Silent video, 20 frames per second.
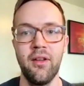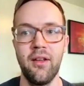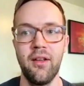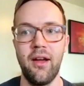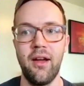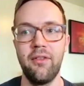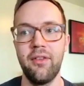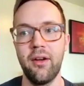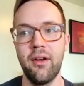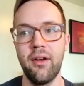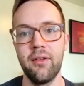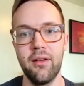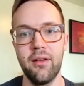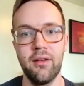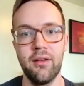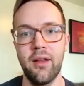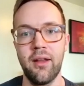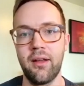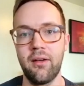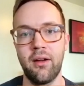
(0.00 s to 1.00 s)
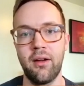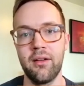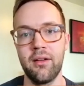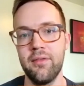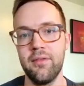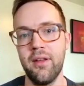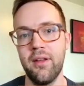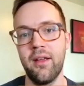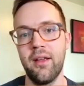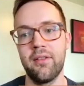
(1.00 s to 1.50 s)
I found it, like
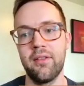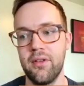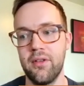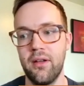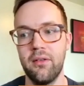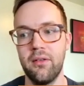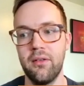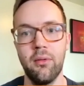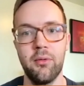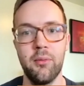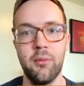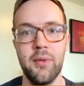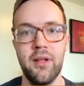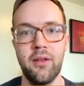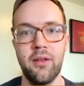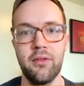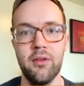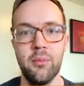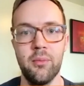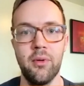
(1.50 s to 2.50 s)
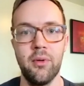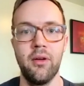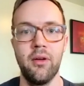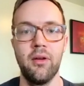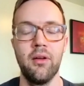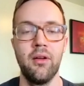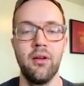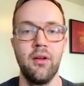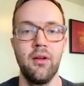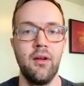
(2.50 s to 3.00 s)
RTVS in general, to be a
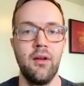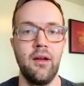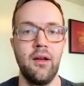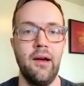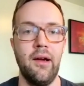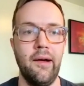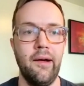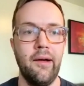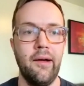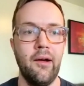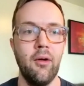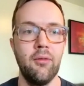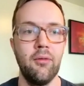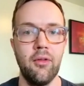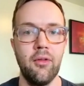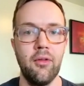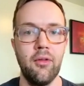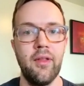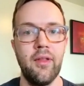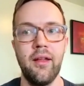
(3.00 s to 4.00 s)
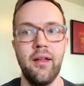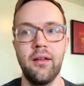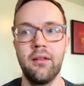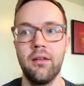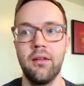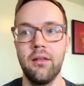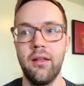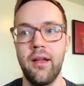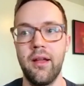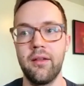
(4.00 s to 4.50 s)
super helpful thing.
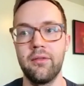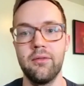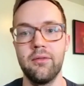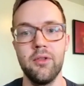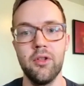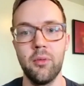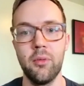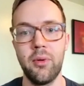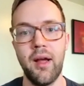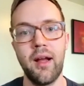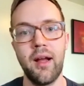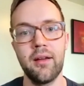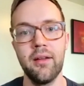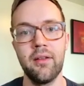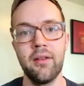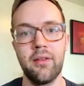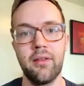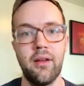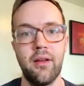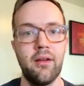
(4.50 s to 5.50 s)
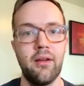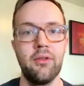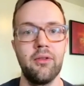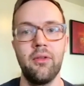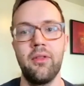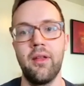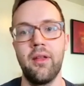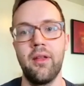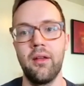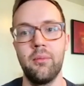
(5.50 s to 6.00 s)
Like new to practice, I also
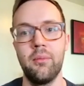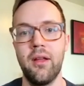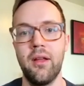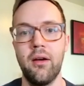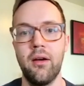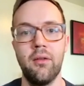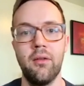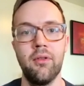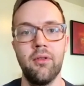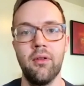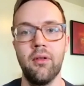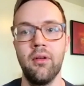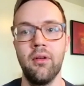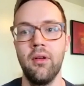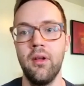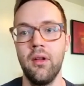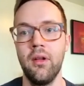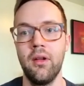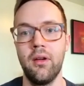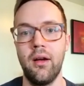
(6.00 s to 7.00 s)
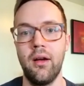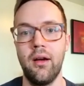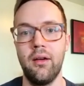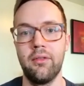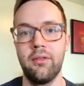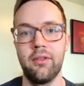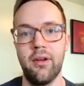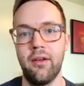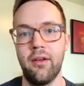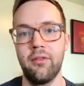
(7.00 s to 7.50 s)
think it'd be helpful
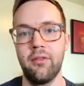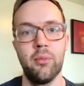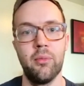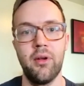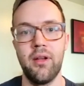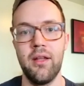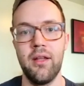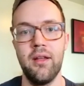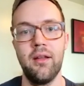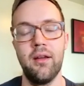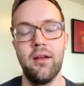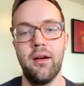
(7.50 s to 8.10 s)
for everybody